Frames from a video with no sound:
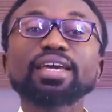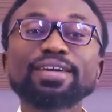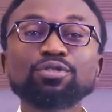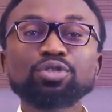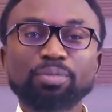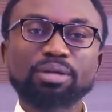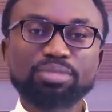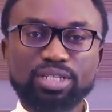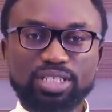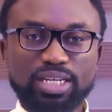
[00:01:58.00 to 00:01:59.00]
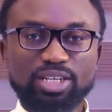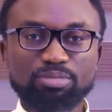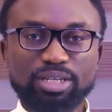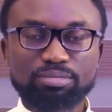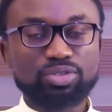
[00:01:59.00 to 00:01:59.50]
Even human beings can't
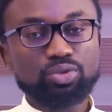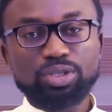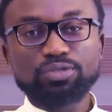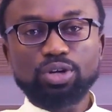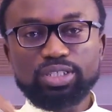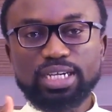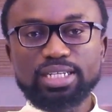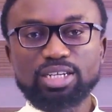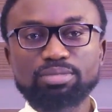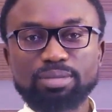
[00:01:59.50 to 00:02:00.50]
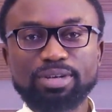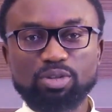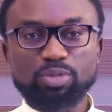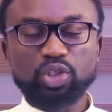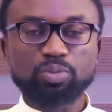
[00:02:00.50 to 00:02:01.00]
help them. So if God can't help them,
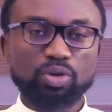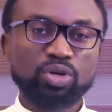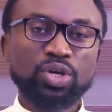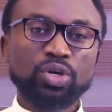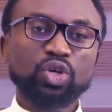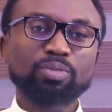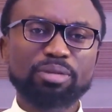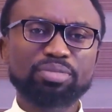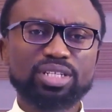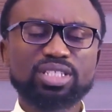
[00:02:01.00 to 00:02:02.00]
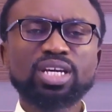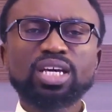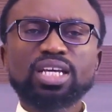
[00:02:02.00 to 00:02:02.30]
how much more human beings?